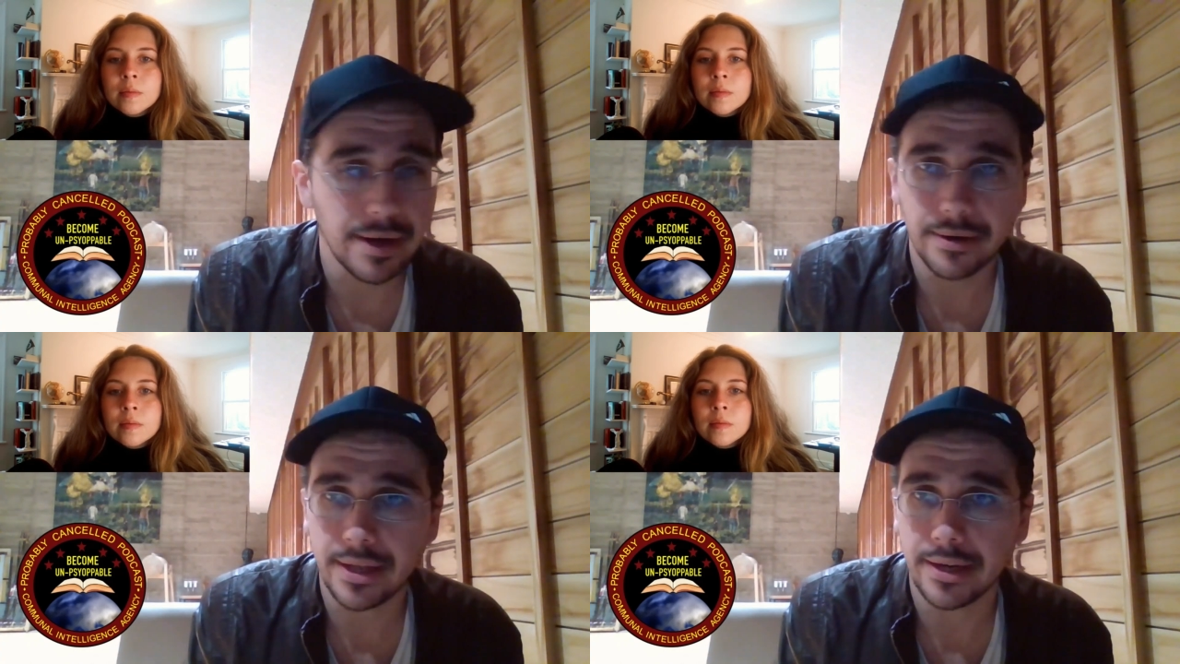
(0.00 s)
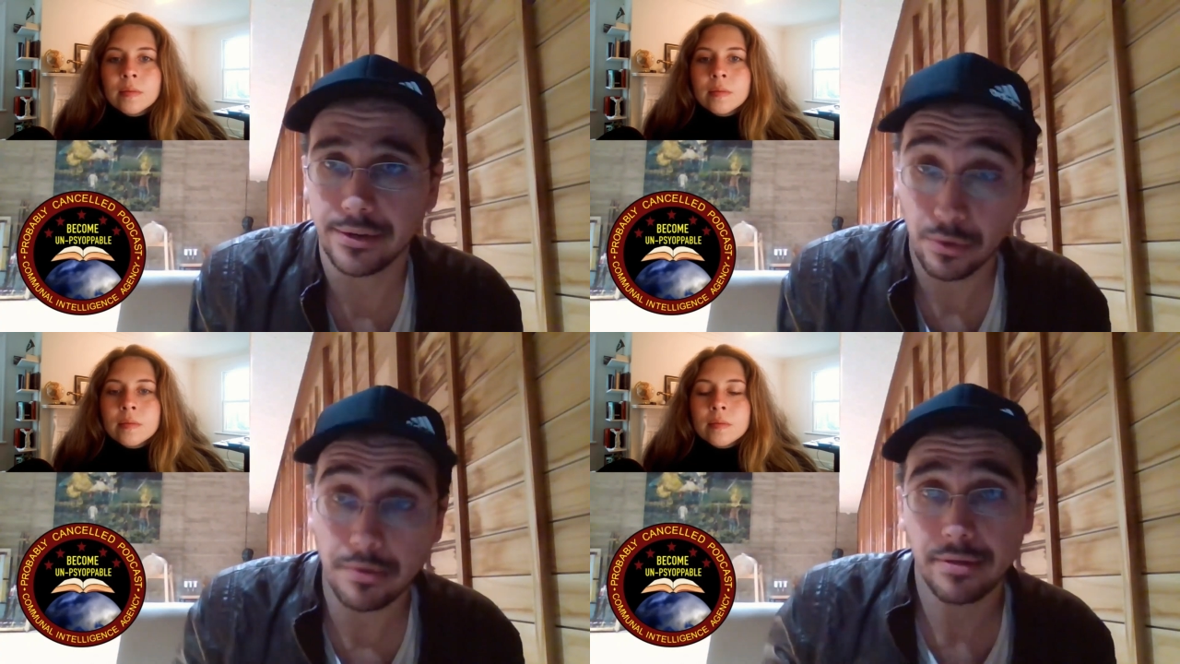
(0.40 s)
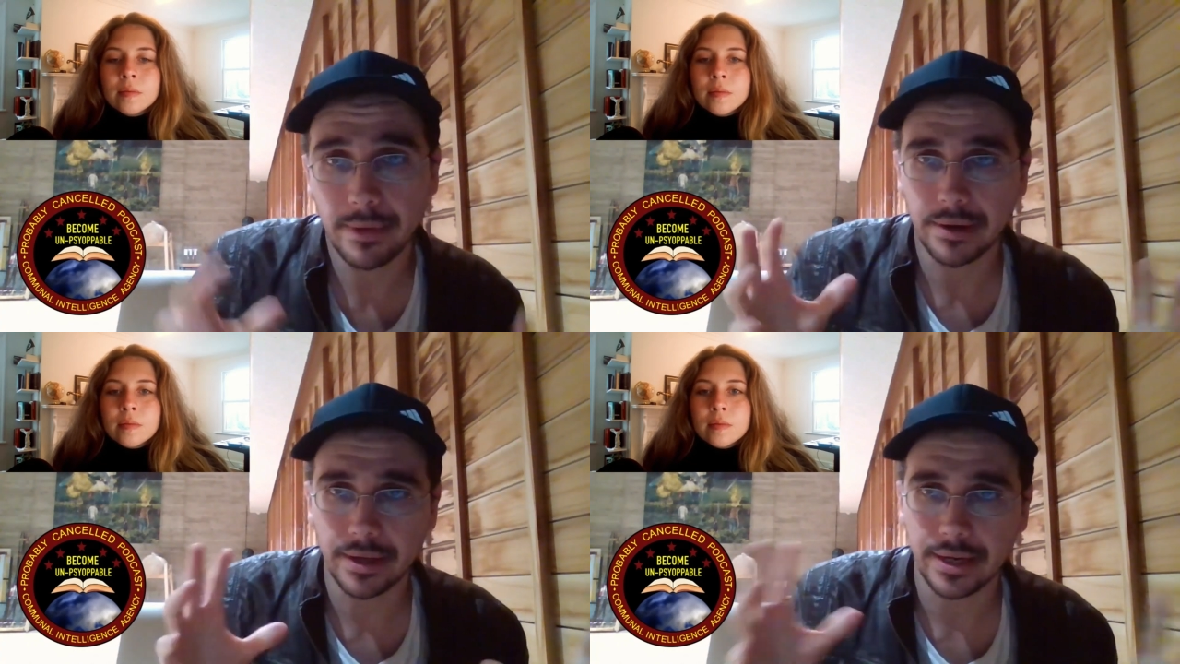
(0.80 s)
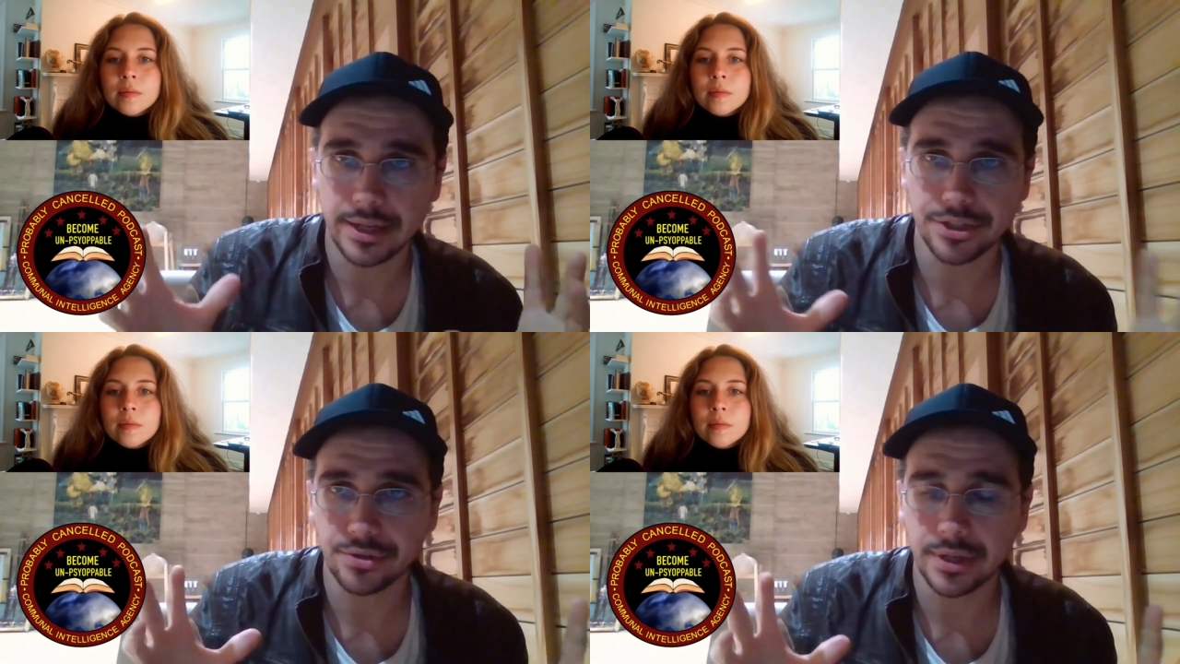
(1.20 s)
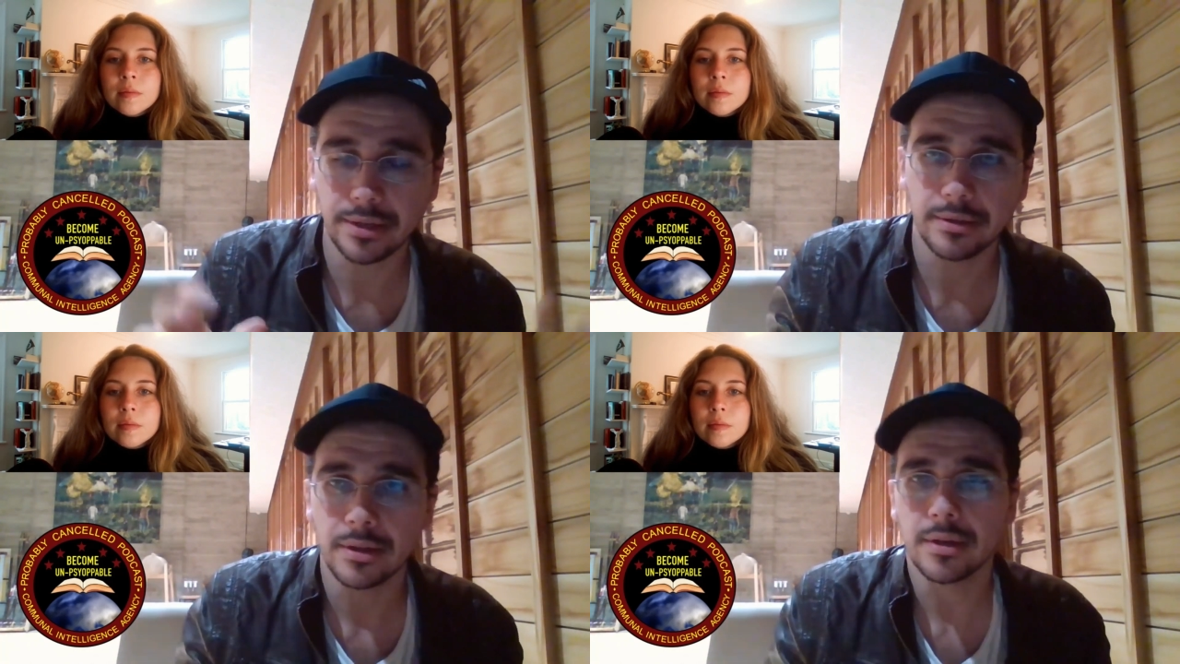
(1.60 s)
Speaker 1: American North American
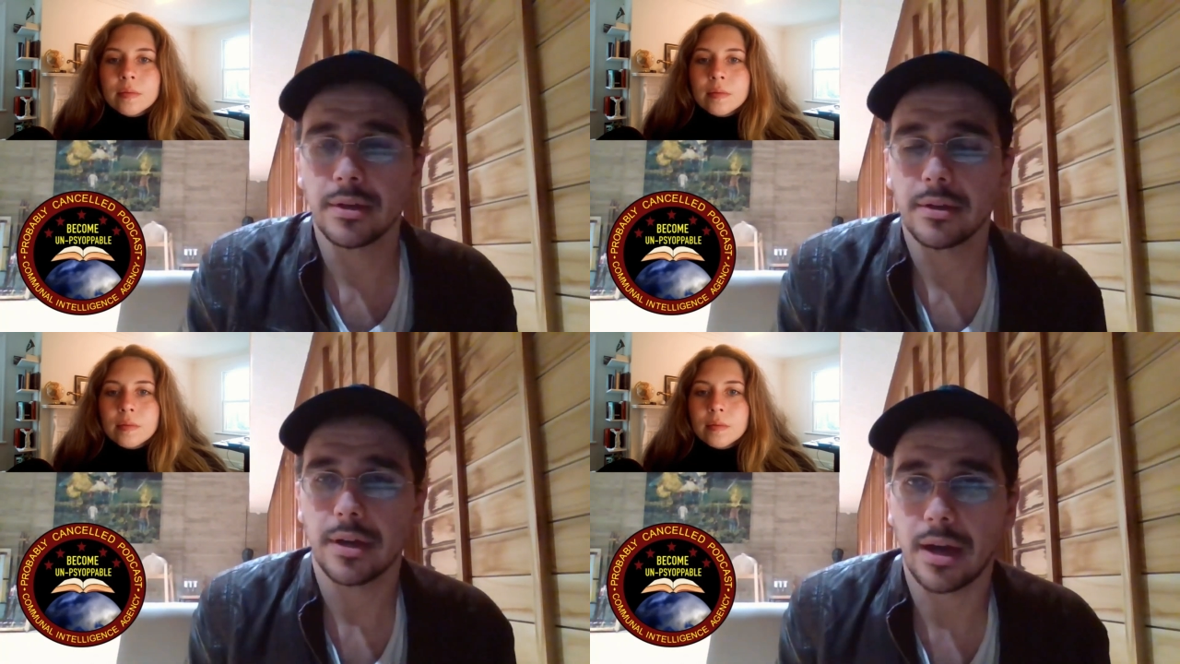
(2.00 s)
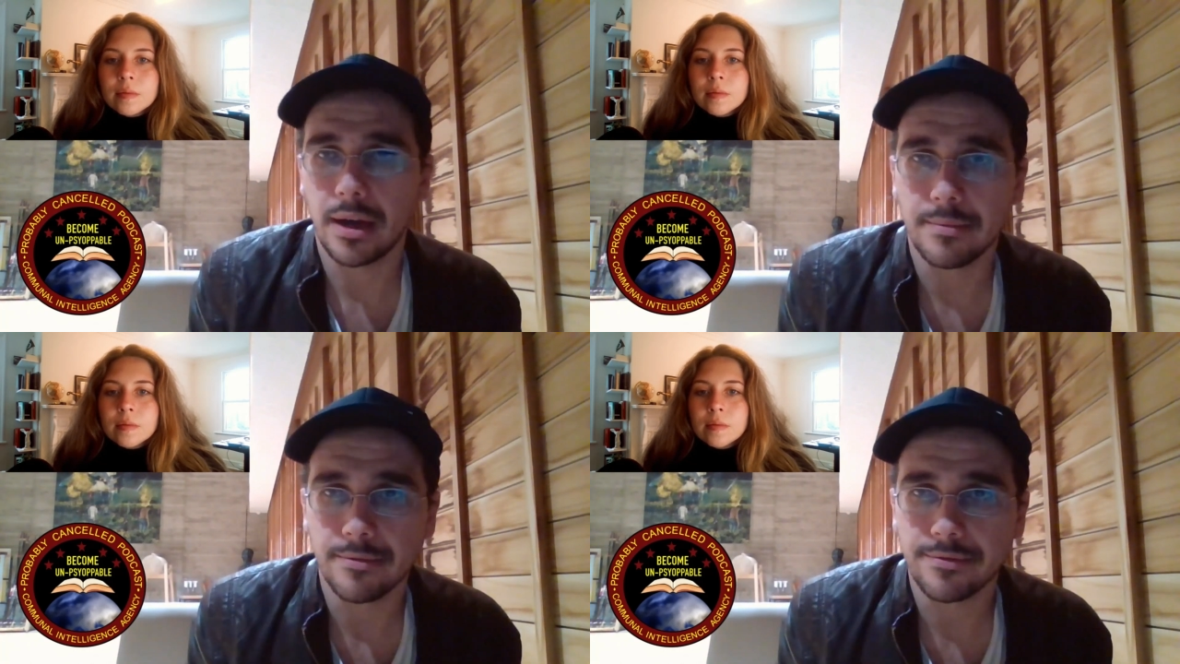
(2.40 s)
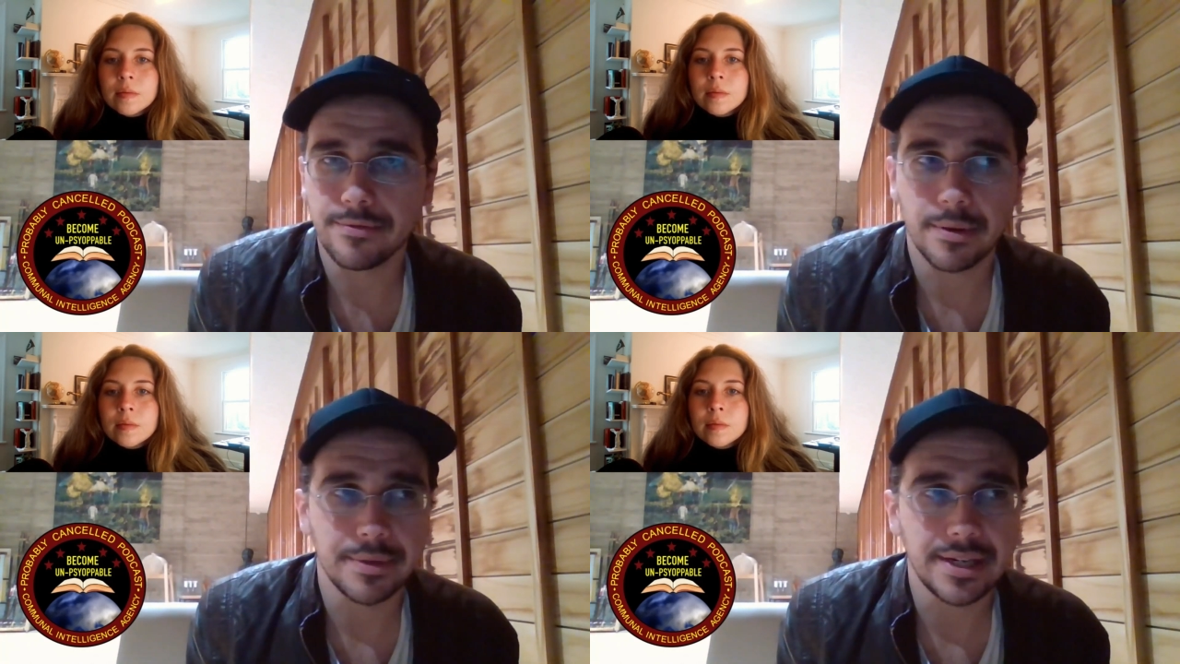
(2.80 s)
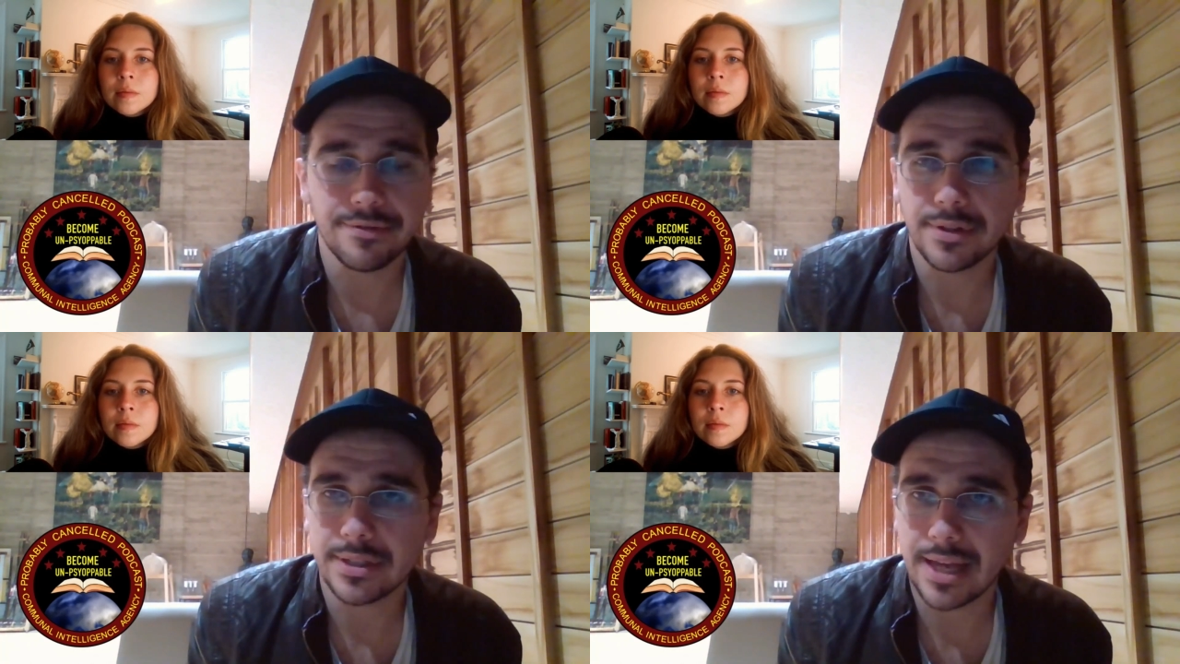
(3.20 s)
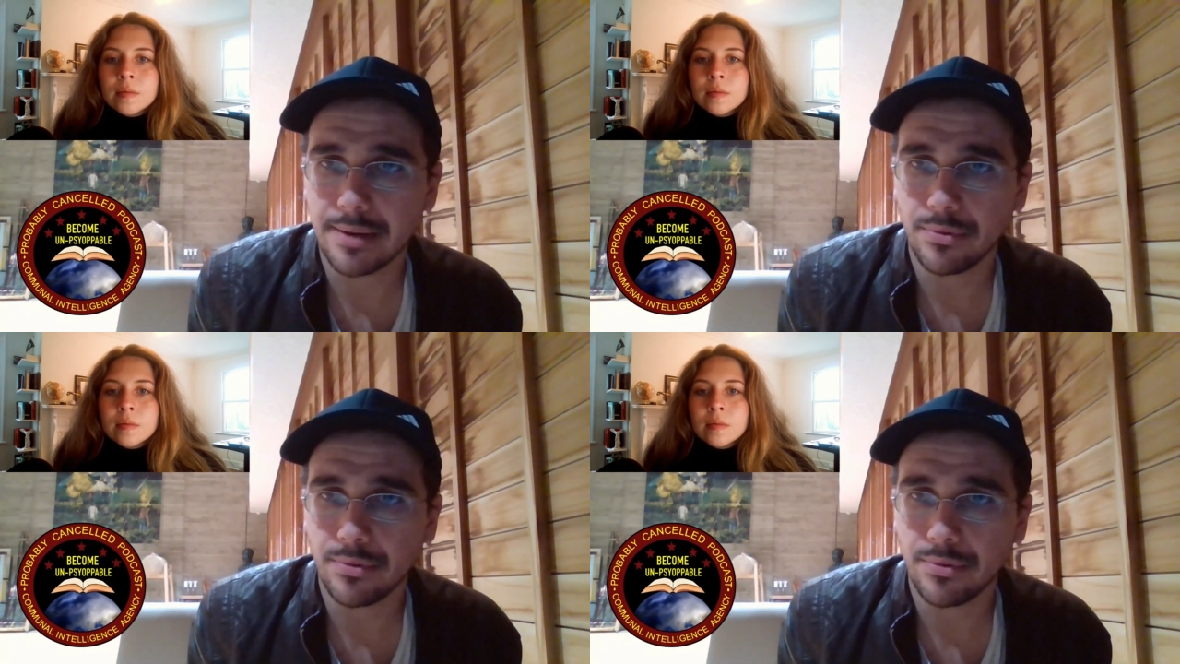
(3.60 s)
history um, from a different